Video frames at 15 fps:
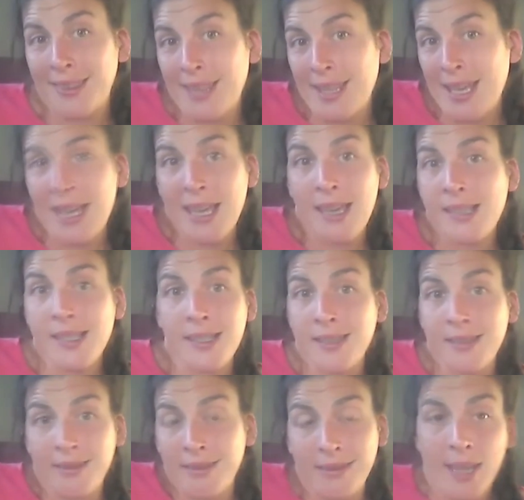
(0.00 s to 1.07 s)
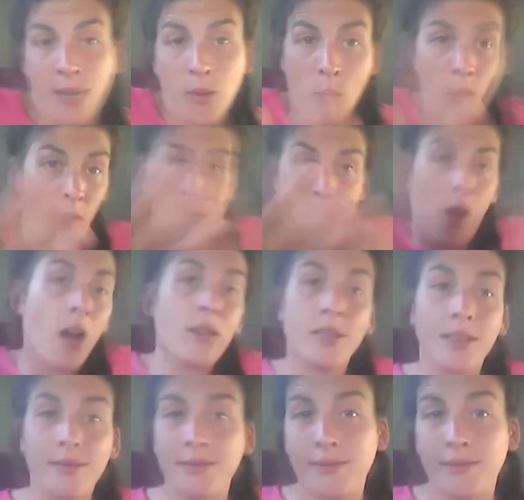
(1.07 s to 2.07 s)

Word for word: their their what um,